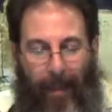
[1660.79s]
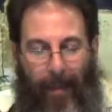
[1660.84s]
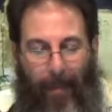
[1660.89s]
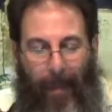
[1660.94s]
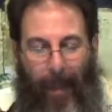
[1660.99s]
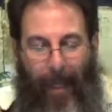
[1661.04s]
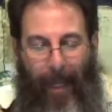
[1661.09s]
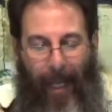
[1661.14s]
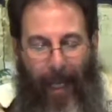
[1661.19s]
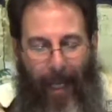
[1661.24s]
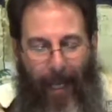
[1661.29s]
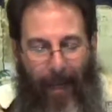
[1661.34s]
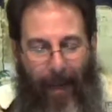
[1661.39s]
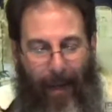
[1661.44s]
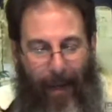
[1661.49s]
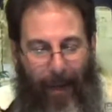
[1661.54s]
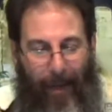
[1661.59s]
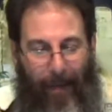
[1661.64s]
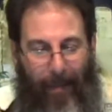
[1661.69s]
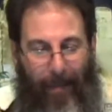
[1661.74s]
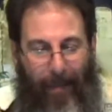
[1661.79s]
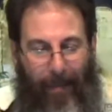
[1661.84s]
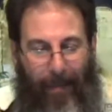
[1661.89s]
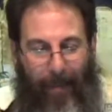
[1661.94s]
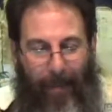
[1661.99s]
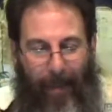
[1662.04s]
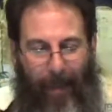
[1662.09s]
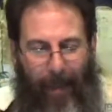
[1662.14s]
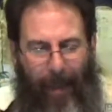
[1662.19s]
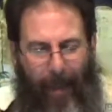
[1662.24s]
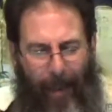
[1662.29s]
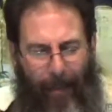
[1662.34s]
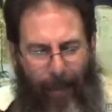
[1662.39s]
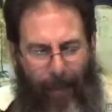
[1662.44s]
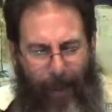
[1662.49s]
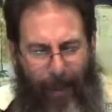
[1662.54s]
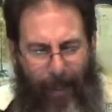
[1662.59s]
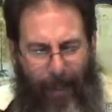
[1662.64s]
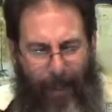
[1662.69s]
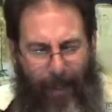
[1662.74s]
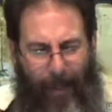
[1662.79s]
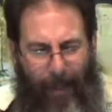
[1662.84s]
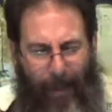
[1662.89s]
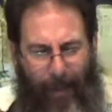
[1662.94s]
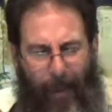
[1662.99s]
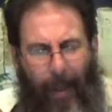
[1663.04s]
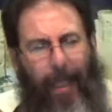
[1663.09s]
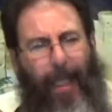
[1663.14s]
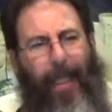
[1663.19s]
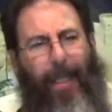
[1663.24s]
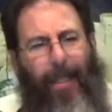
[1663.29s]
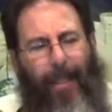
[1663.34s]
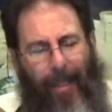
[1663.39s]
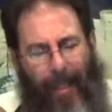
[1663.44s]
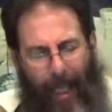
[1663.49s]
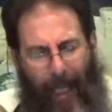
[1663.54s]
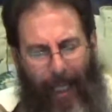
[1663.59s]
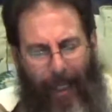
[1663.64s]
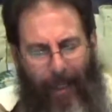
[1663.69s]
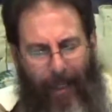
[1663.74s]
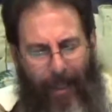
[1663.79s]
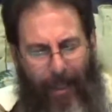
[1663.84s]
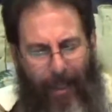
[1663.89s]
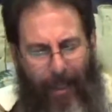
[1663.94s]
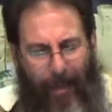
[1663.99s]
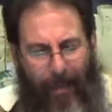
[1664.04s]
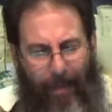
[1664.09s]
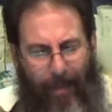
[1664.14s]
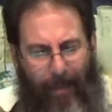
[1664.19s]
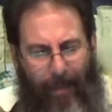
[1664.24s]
But here, look at verse 26.